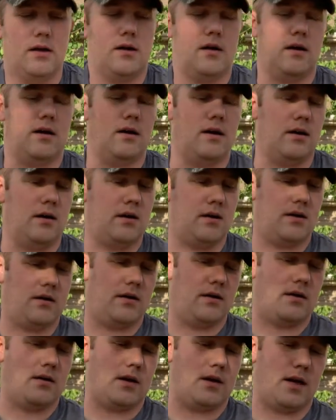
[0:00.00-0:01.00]

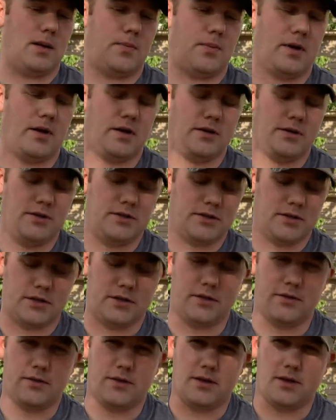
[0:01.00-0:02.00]
uh, I plan on using
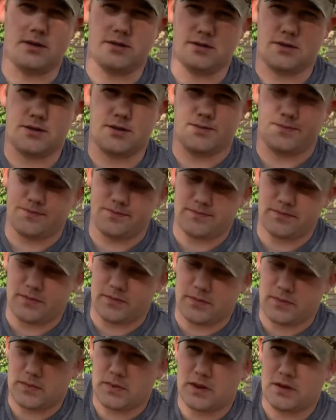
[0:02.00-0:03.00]
two things.
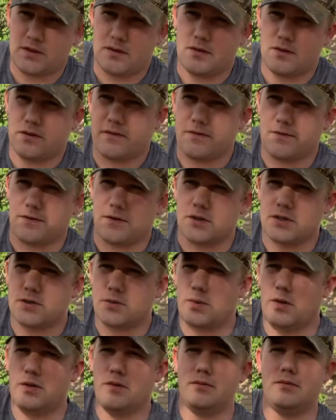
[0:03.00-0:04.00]
First
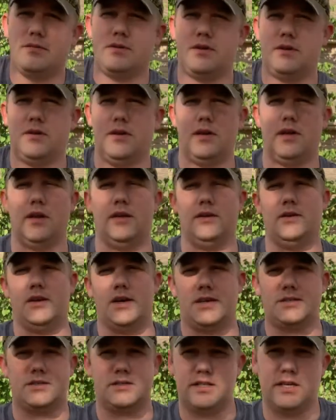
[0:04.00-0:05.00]
one, and you
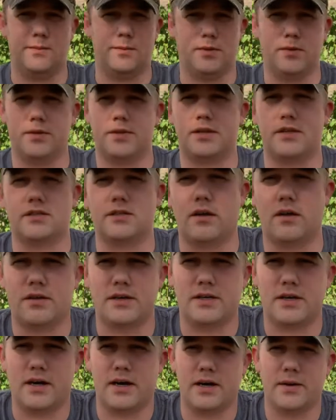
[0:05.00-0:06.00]
guys will see me with this all
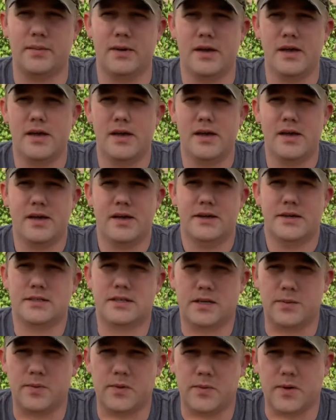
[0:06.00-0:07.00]
the time, this is
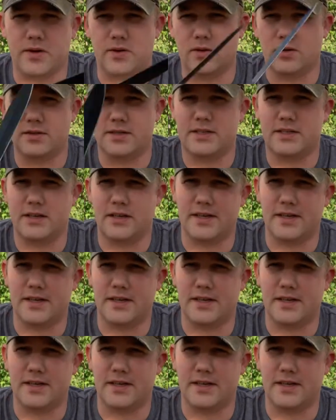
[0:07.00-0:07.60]
gonna be my Cold Steel